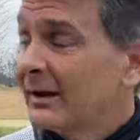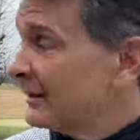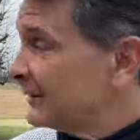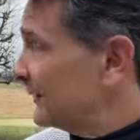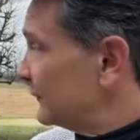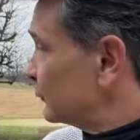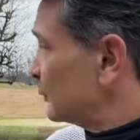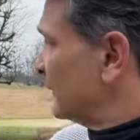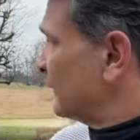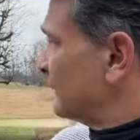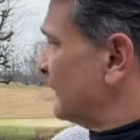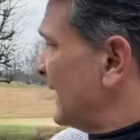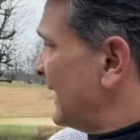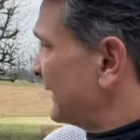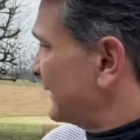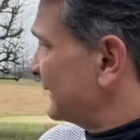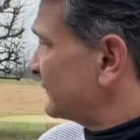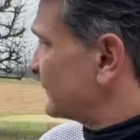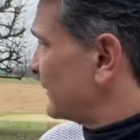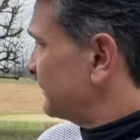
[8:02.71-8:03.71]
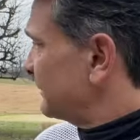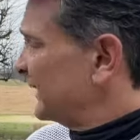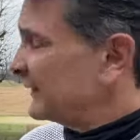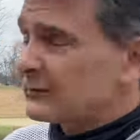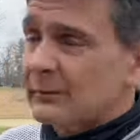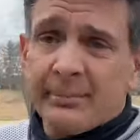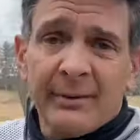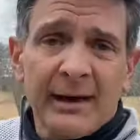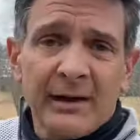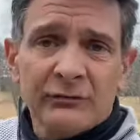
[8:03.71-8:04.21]
this one's mine. It's a
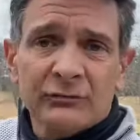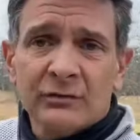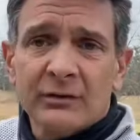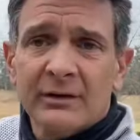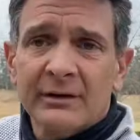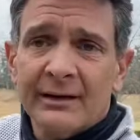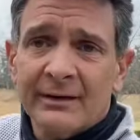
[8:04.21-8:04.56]
it's a Petra.